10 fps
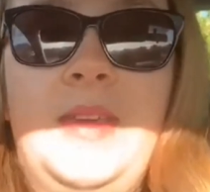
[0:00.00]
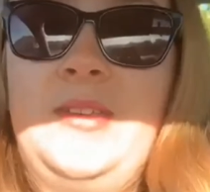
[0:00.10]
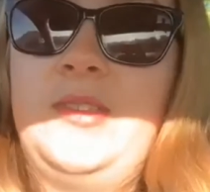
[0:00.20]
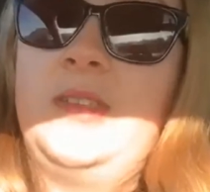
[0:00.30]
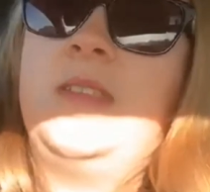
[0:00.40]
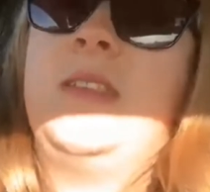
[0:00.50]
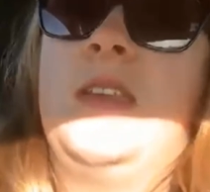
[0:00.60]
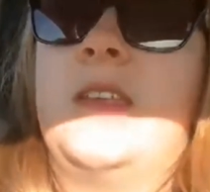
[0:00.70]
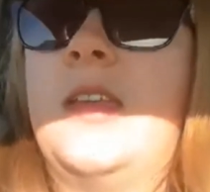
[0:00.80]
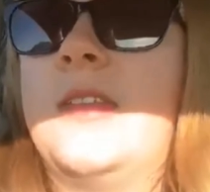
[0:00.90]
It's
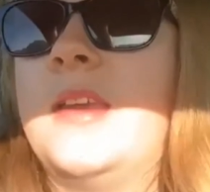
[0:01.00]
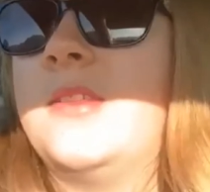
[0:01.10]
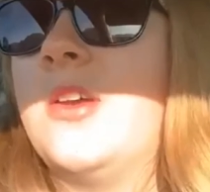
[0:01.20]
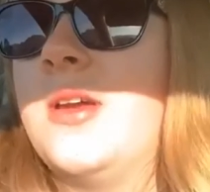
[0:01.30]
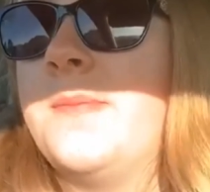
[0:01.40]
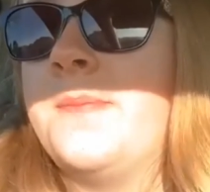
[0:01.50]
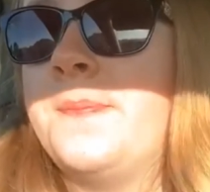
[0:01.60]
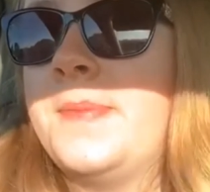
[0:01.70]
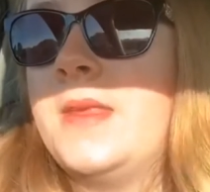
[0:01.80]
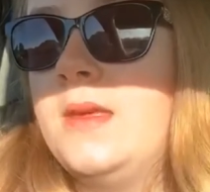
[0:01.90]
gonna take time.
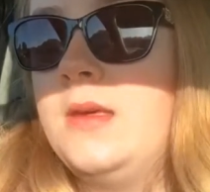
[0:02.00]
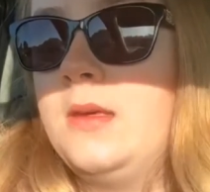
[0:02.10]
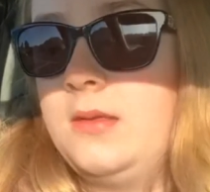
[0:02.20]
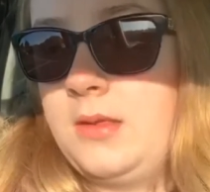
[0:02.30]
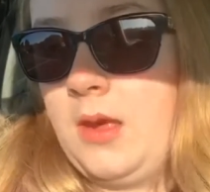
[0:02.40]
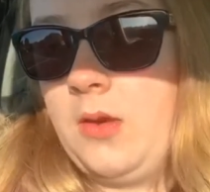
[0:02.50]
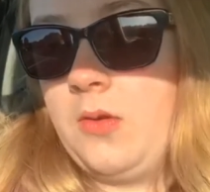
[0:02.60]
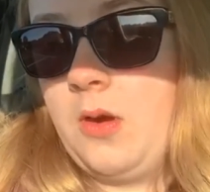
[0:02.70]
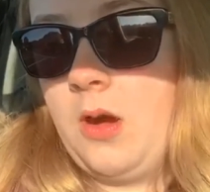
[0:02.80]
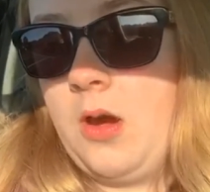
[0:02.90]

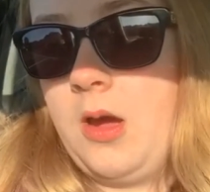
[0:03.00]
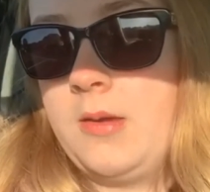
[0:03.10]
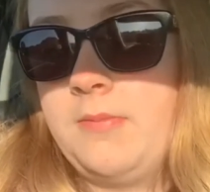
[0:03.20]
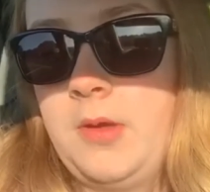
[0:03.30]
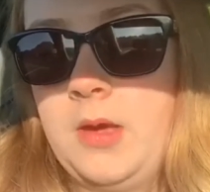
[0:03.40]
So I'm